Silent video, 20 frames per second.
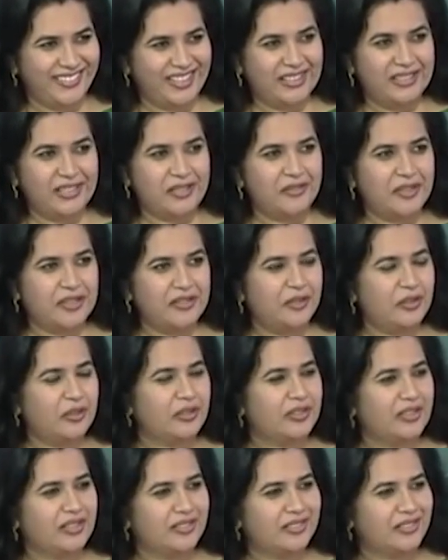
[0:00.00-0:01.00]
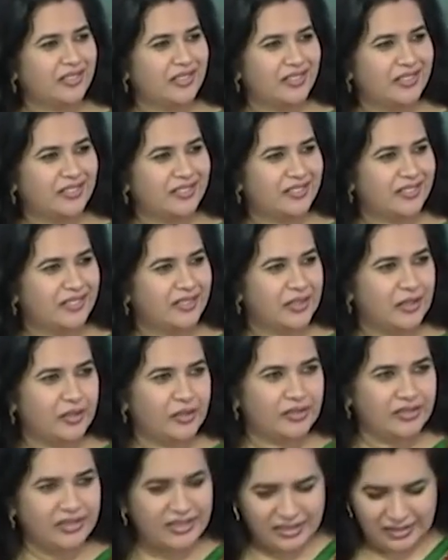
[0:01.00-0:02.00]
otherwise you are listless, you
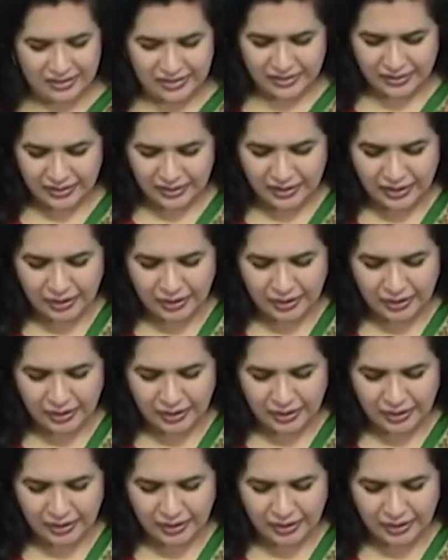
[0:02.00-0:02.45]
are dull.